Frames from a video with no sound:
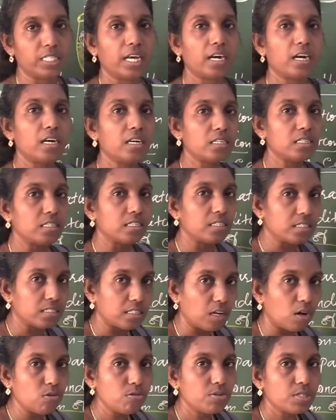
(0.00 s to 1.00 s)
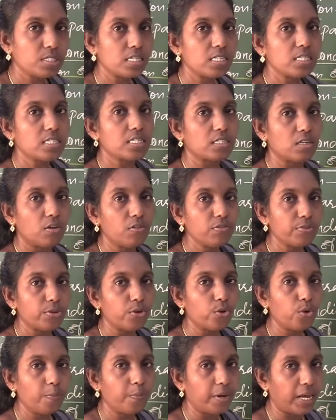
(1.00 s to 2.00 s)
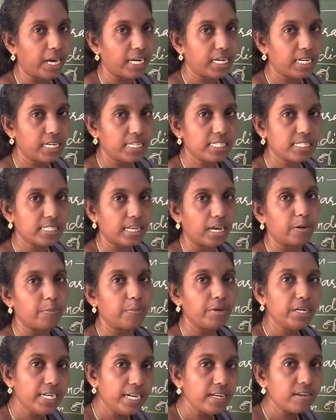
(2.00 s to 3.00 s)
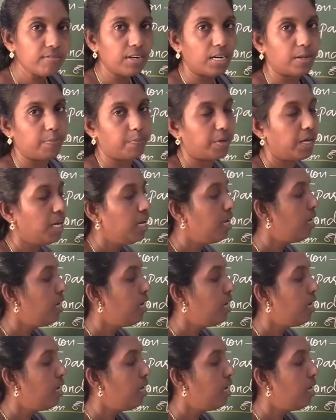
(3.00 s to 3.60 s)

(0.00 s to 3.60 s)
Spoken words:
There are thousands of new plantlets can be developed.